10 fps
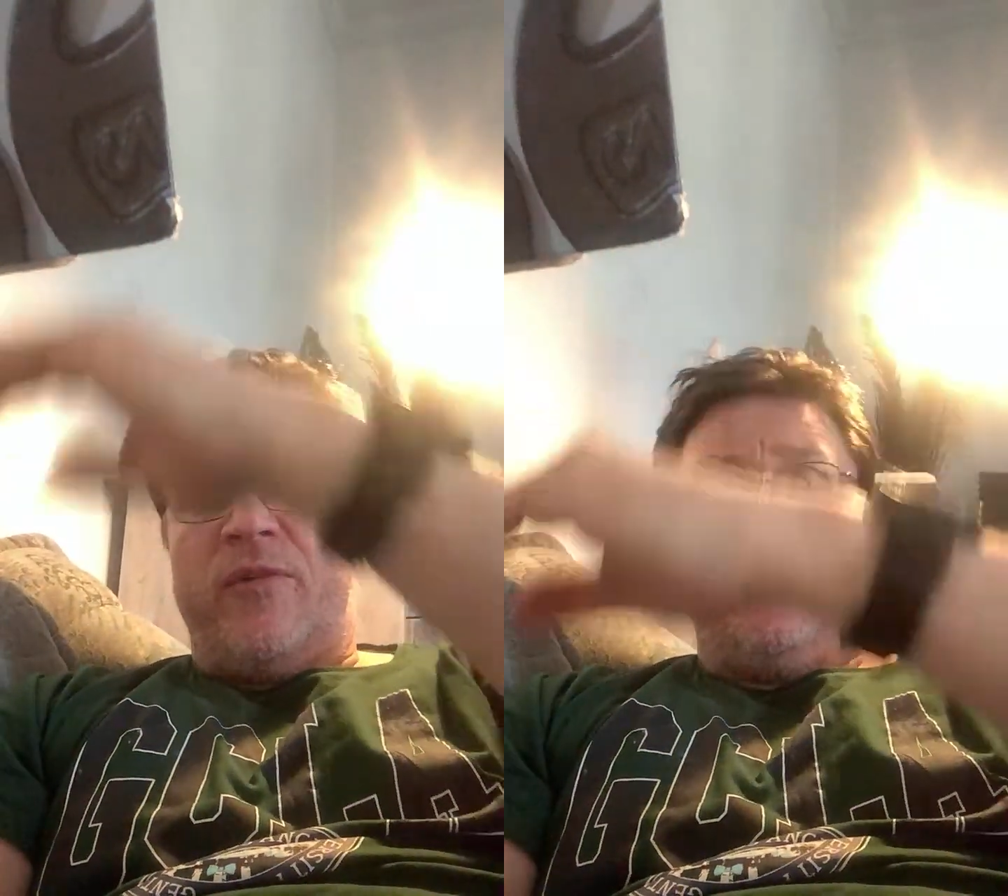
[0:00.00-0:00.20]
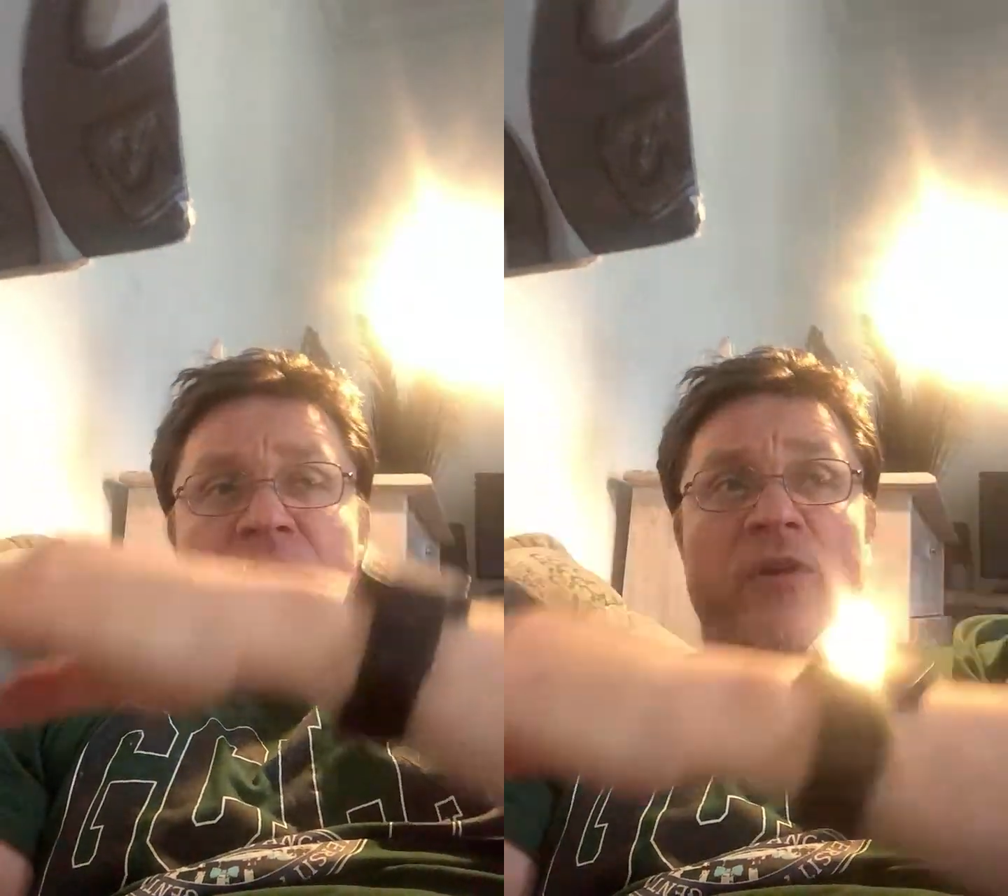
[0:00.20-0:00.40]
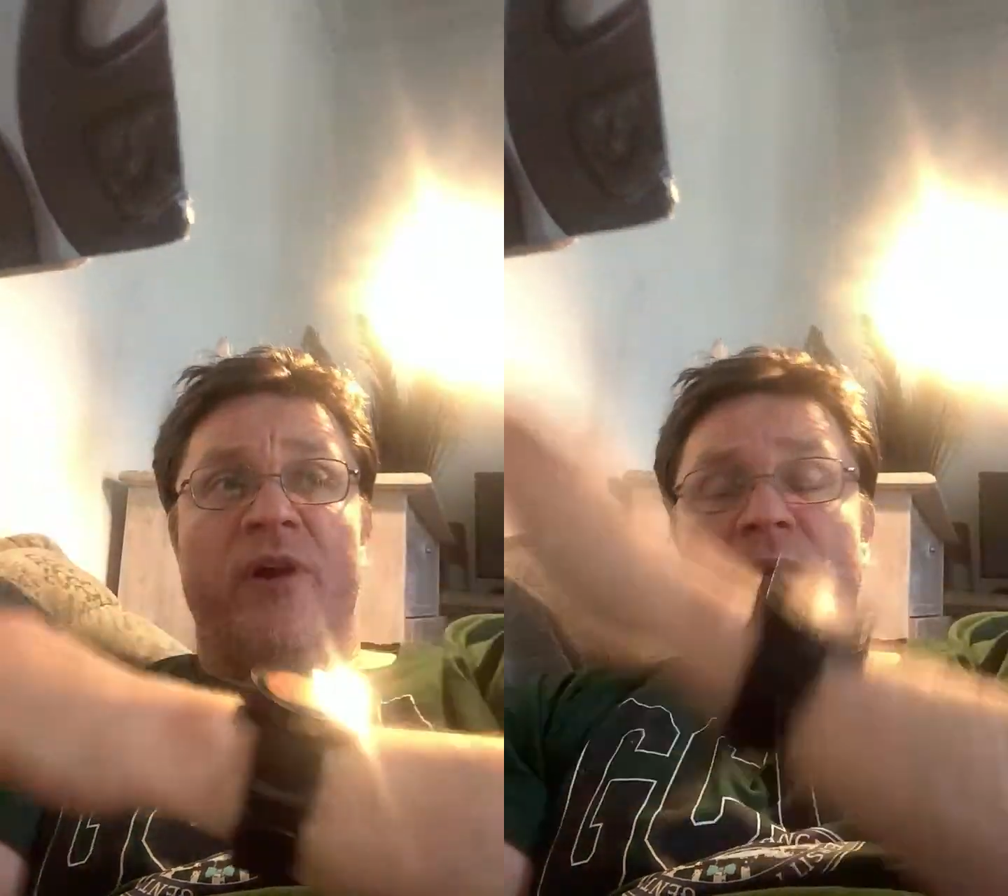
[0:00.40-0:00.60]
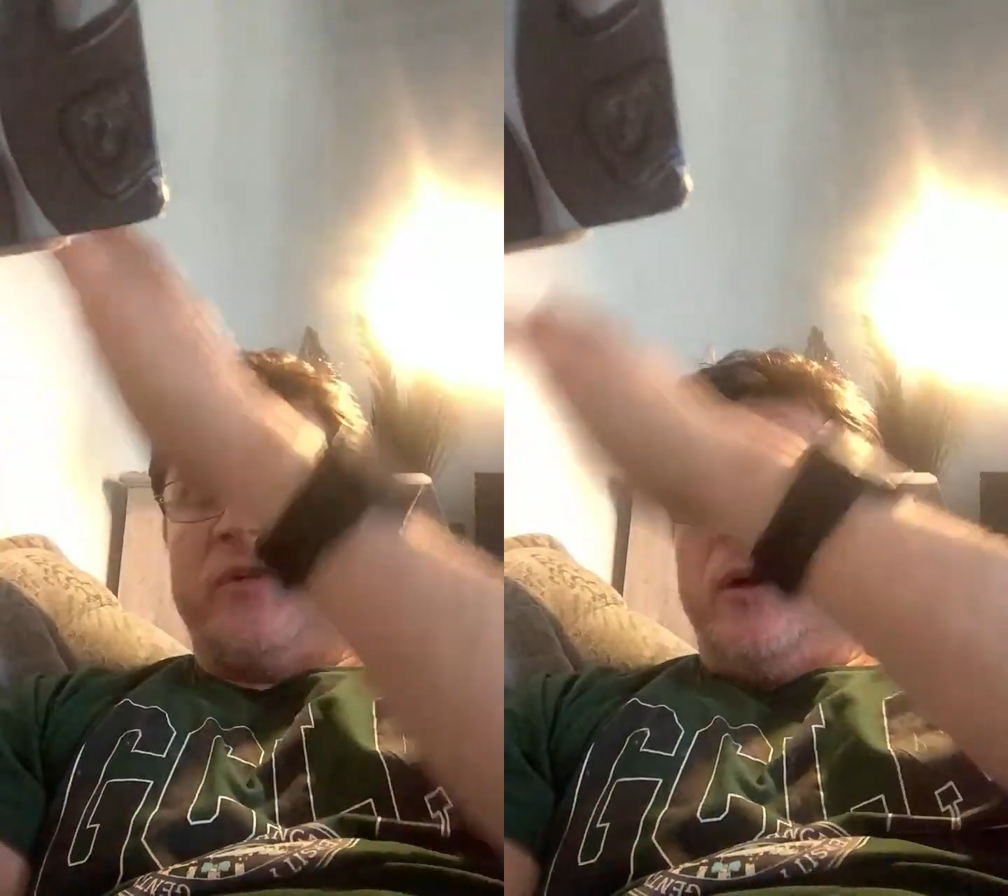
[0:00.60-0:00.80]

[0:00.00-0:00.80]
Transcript: figure out